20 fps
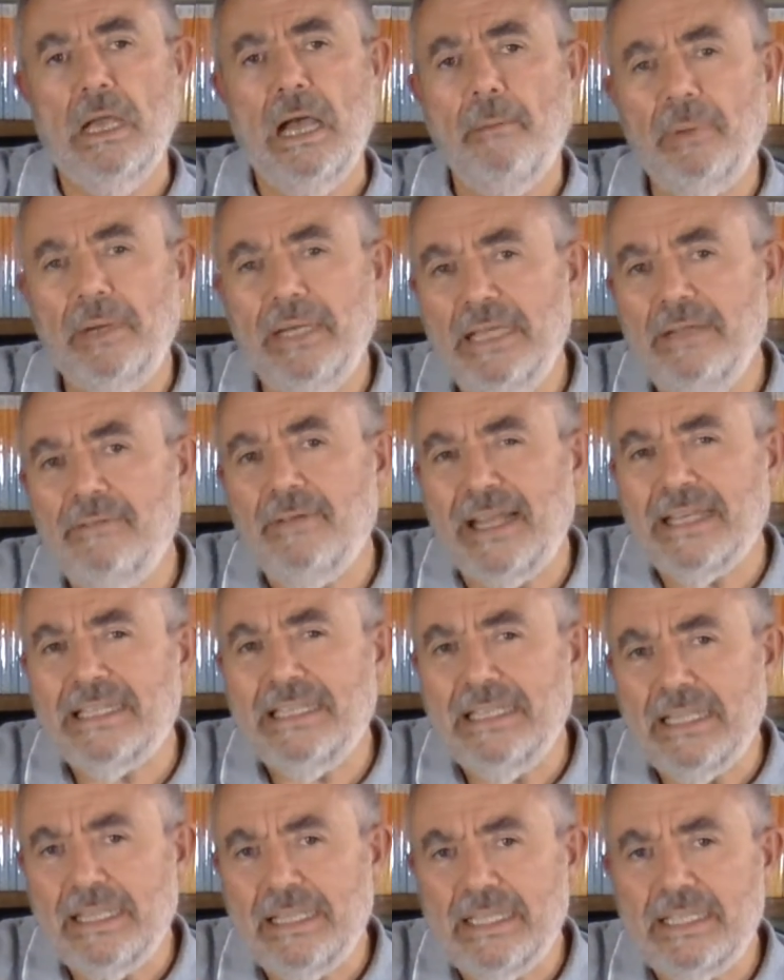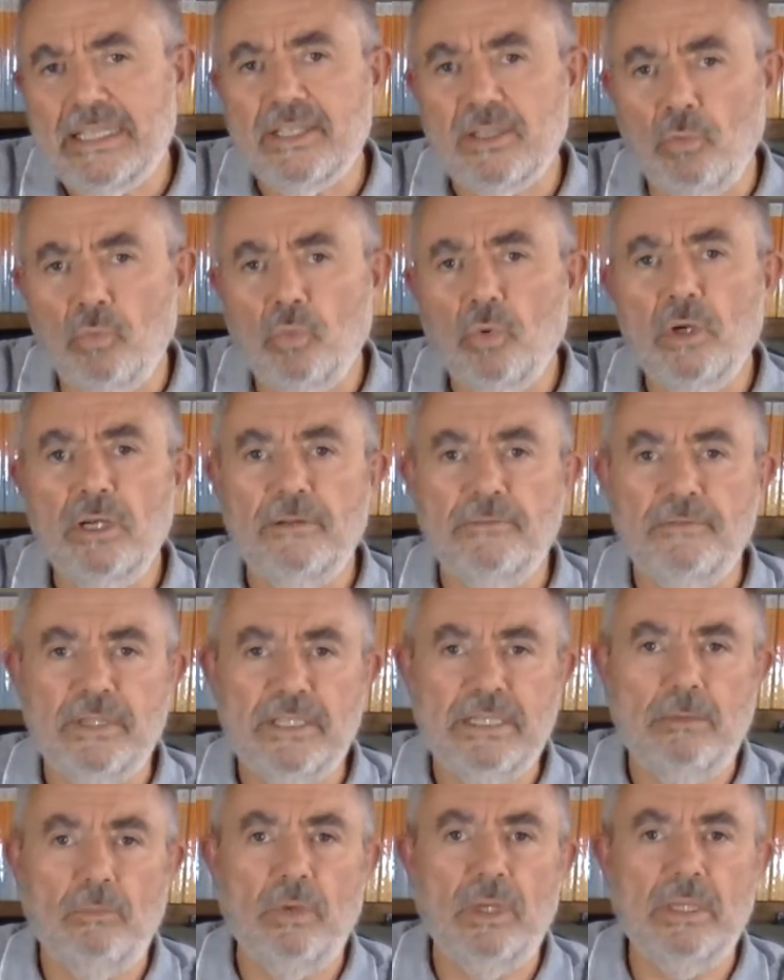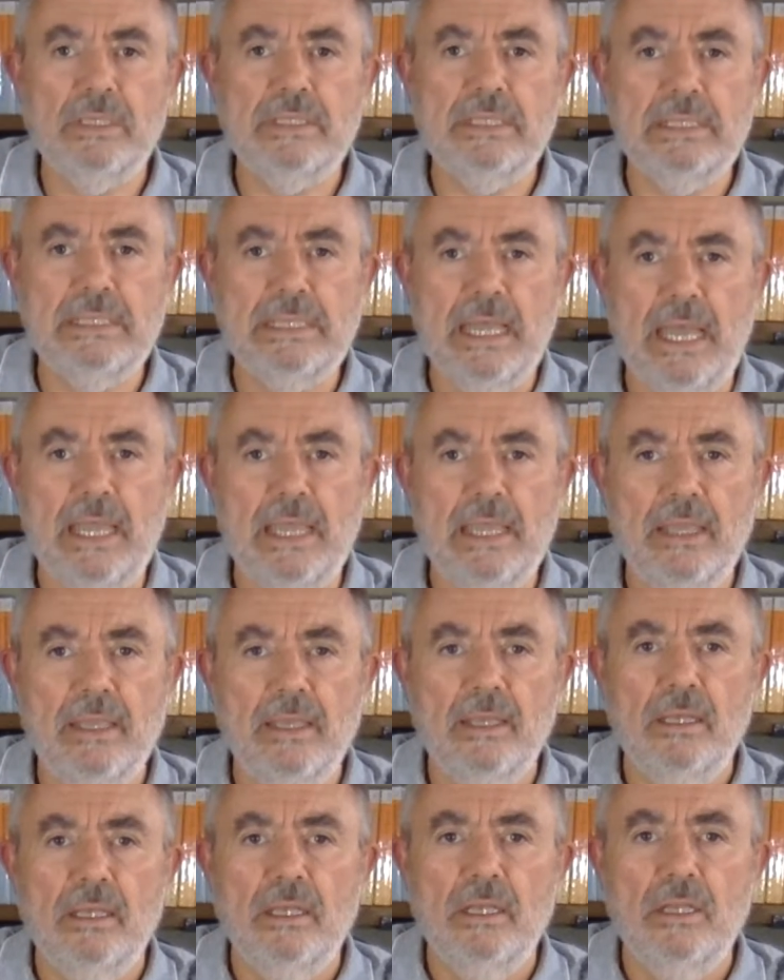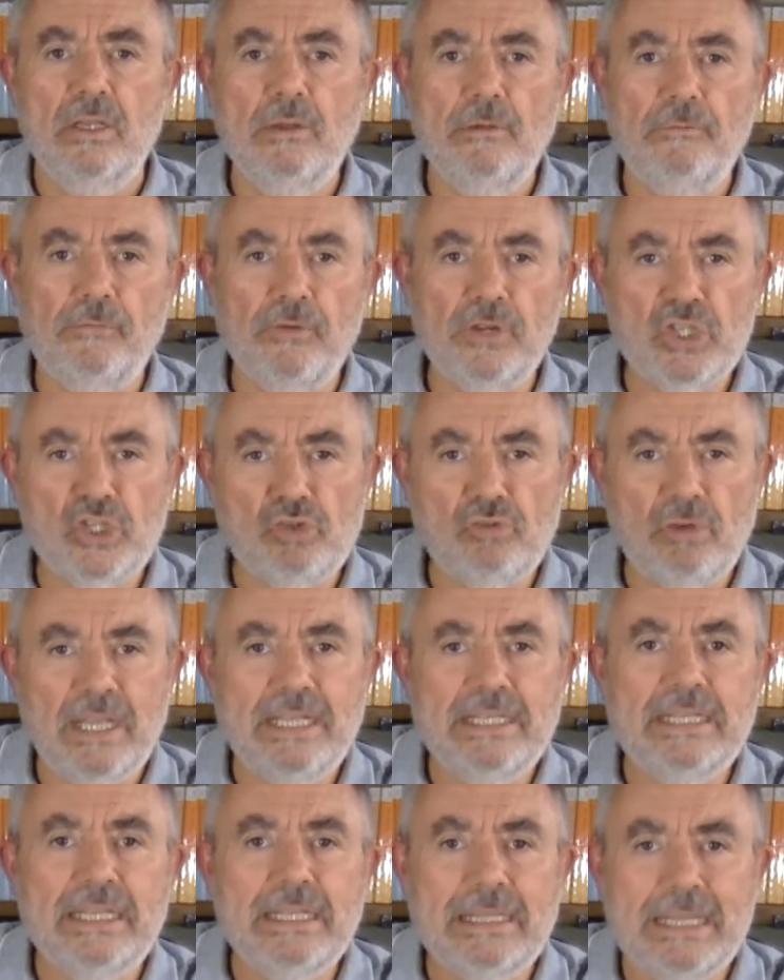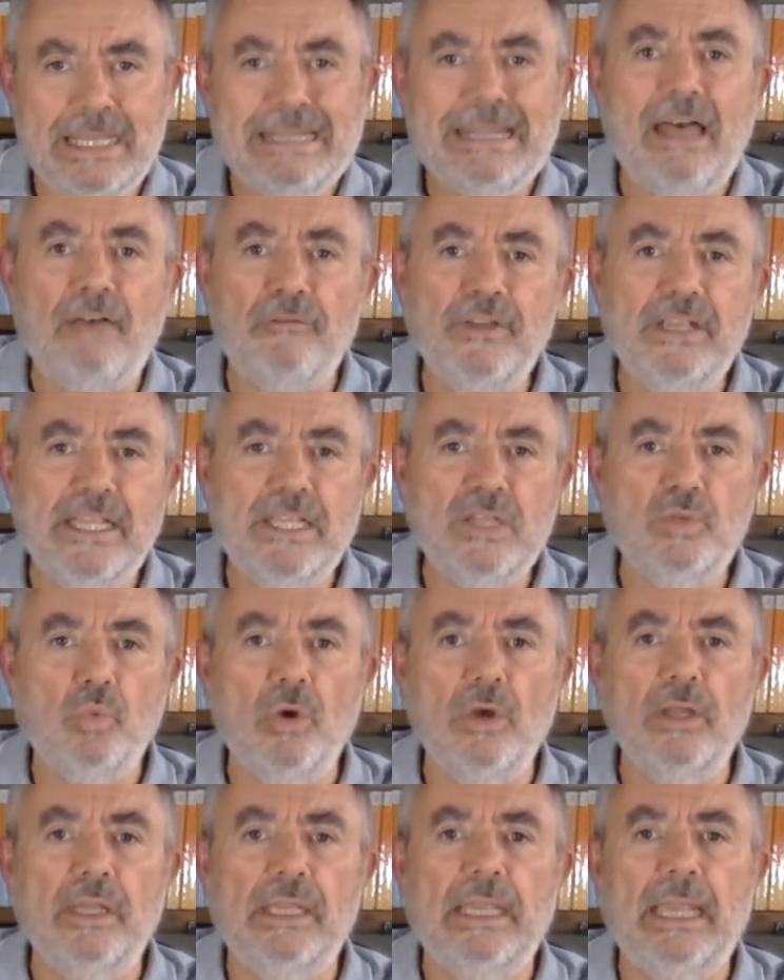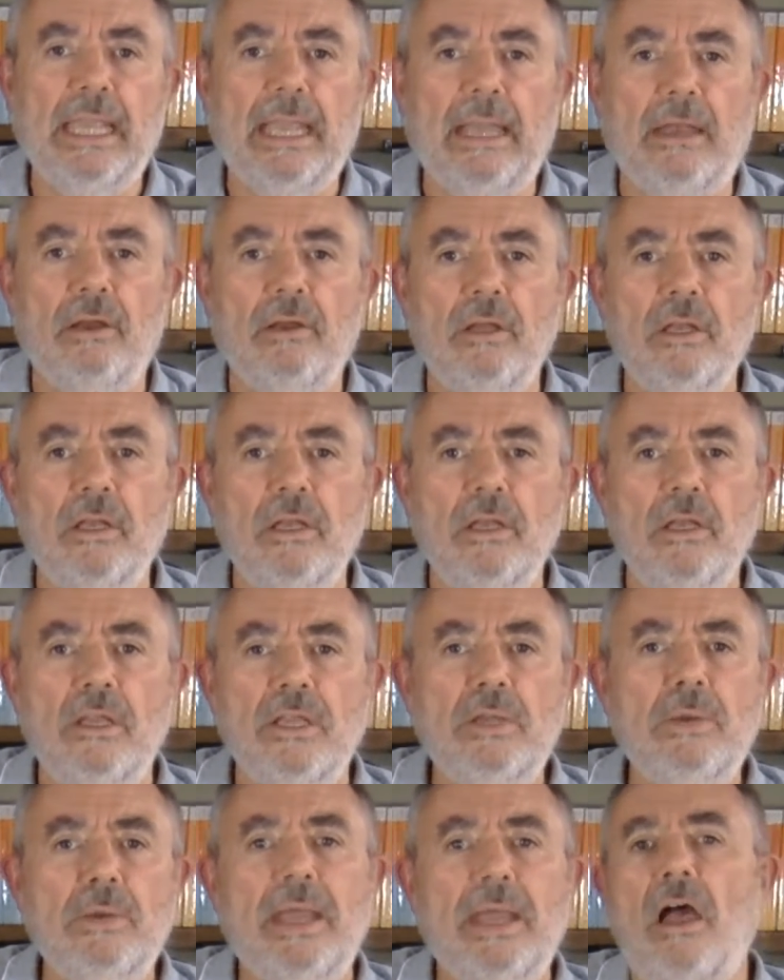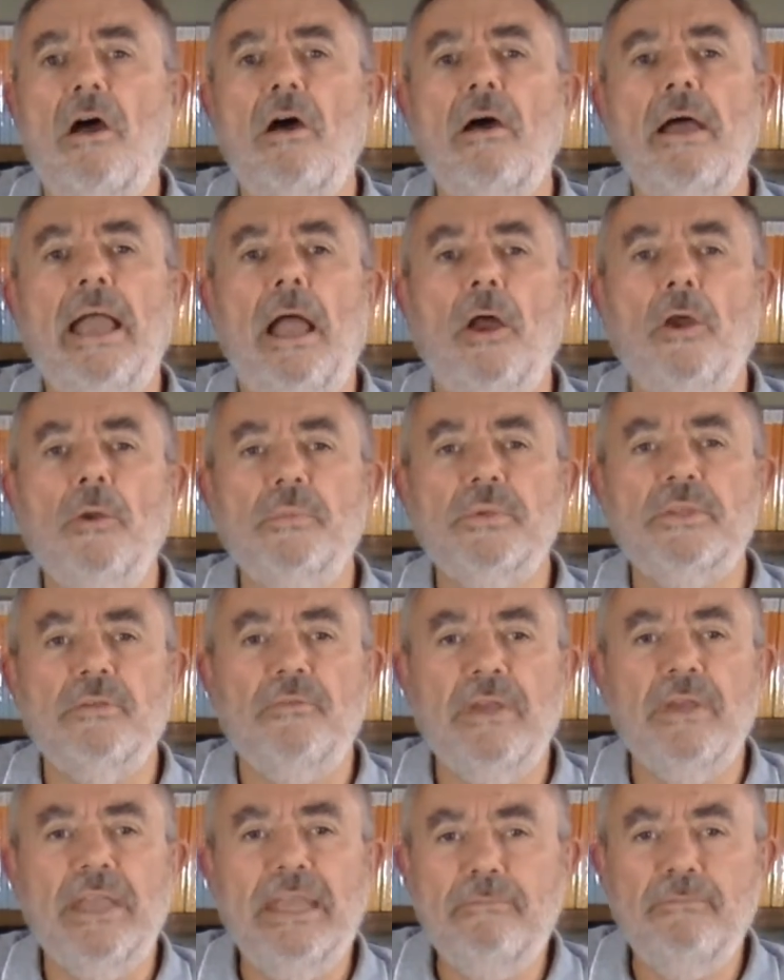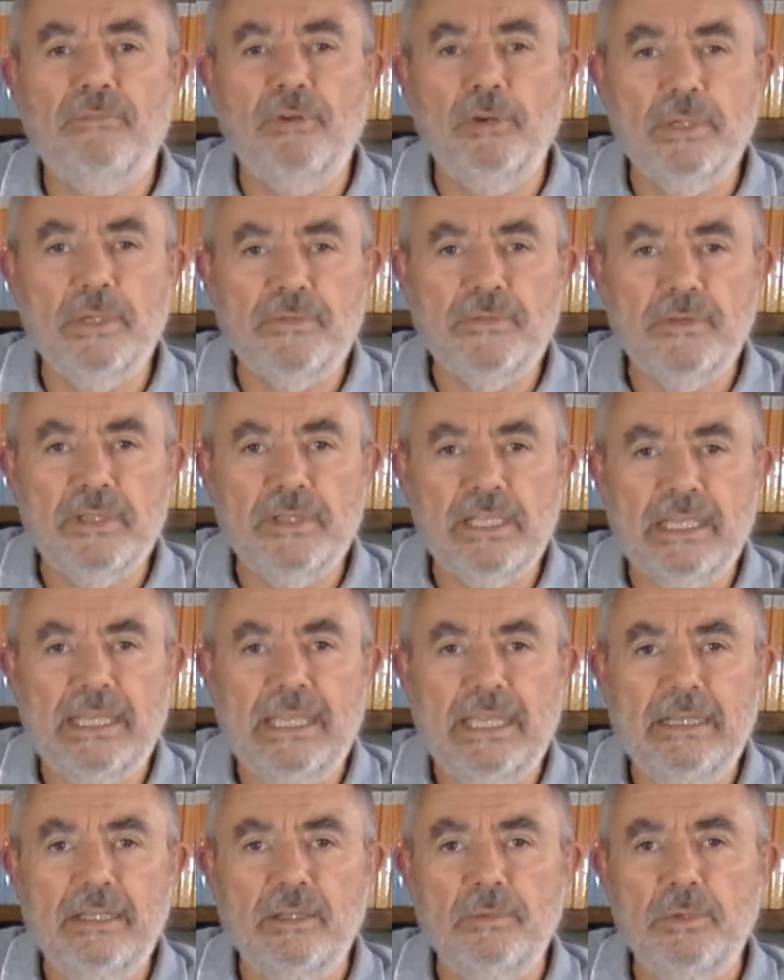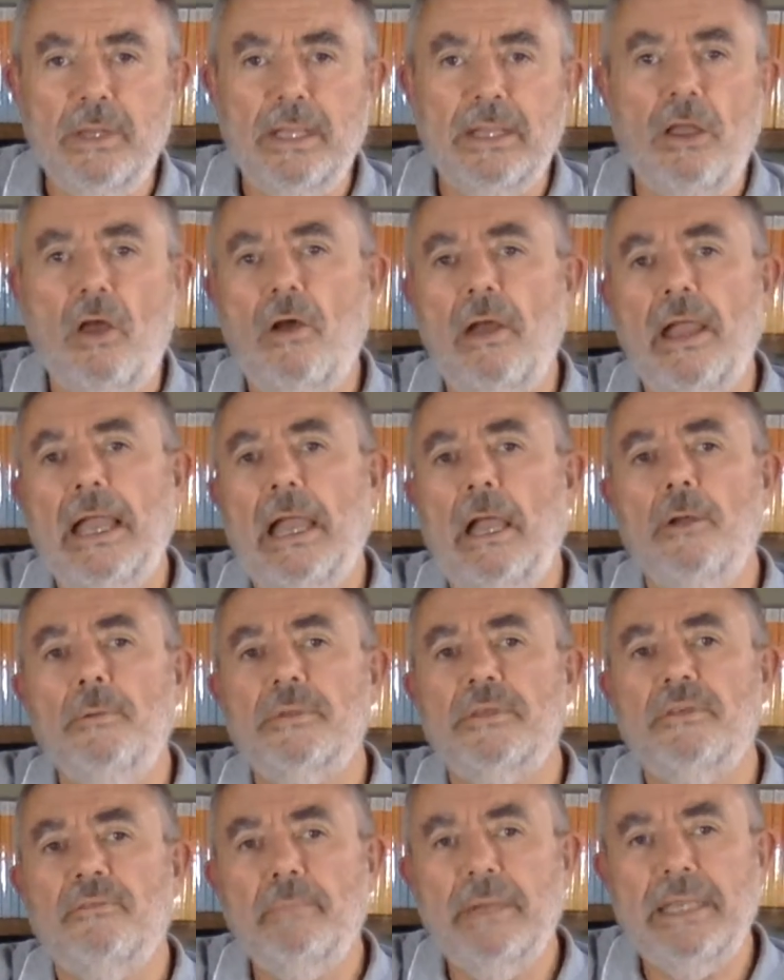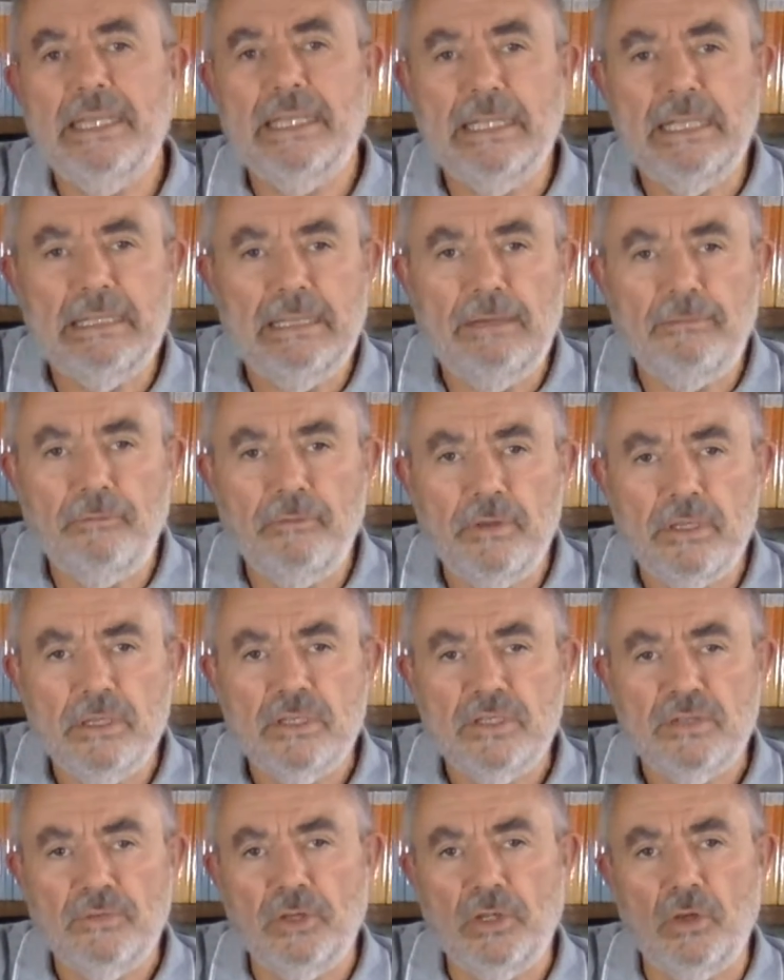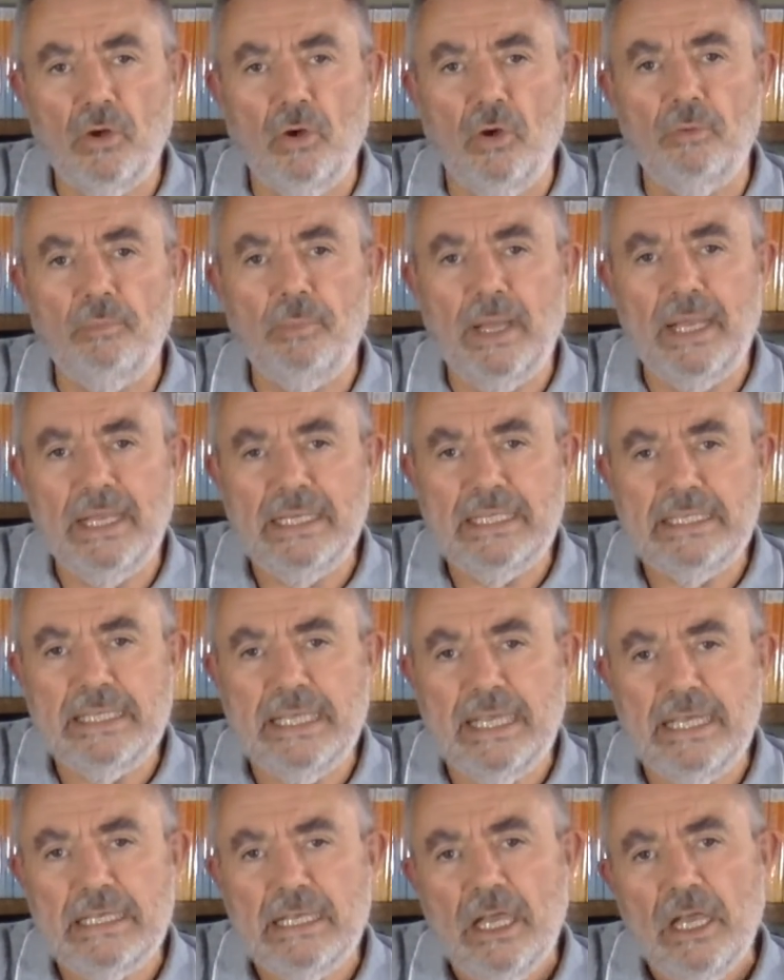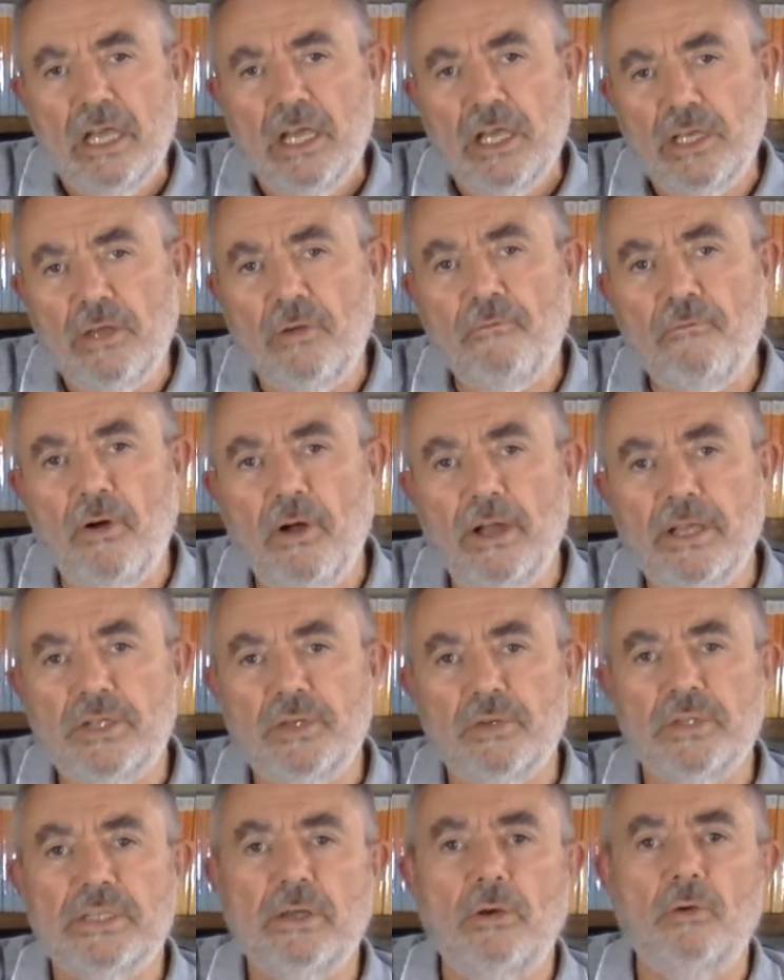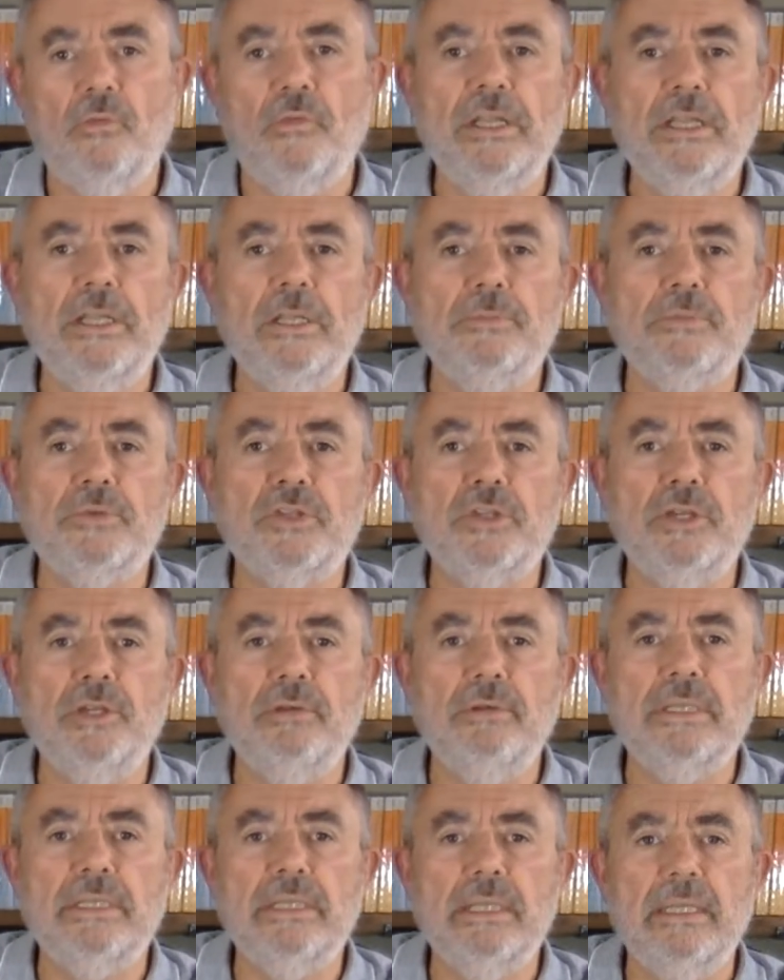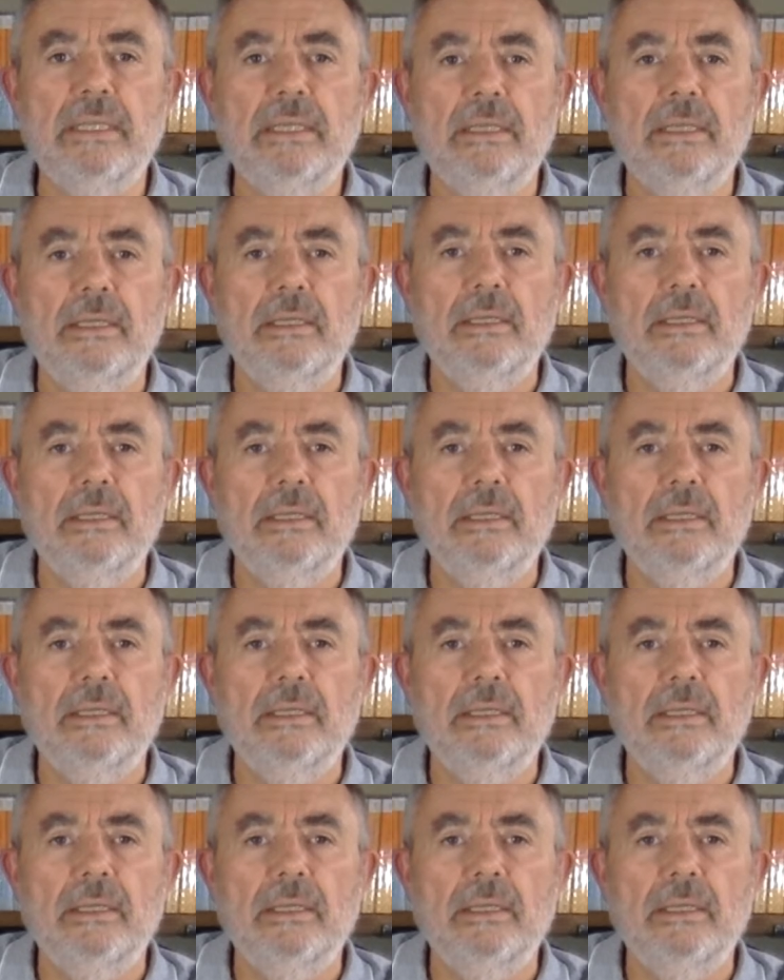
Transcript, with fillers: I believe actually that this is a word for someone today. You're frustrated that nothing is working out. You had high hopes of influence for the kingdom. You had high hopes of making a difference for God, but instead you find yourself in obscurity.